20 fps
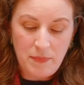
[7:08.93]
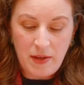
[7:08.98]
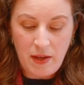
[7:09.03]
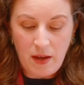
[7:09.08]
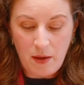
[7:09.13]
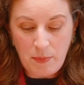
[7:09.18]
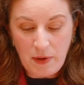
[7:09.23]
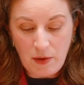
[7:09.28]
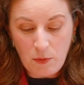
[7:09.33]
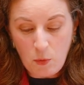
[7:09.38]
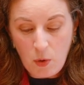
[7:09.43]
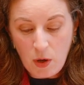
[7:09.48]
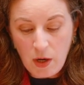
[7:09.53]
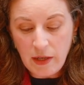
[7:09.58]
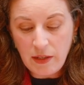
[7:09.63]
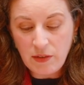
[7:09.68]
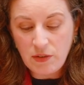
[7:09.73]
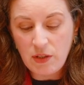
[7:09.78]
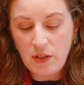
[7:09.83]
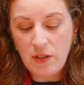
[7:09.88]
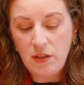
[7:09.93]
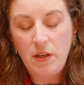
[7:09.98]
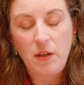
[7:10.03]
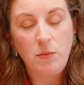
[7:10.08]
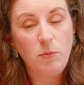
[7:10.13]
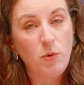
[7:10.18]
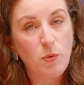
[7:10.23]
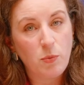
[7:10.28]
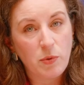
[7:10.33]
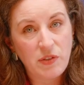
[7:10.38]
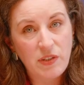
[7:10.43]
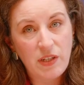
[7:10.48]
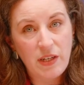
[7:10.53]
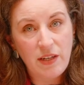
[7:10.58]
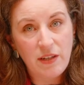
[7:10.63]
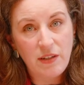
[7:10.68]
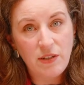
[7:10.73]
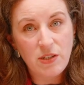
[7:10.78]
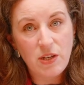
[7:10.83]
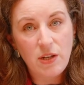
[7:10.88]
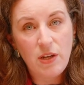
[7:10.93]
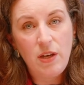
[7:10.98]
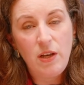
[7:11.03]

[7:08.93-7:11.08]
a bit wiser and more resilient,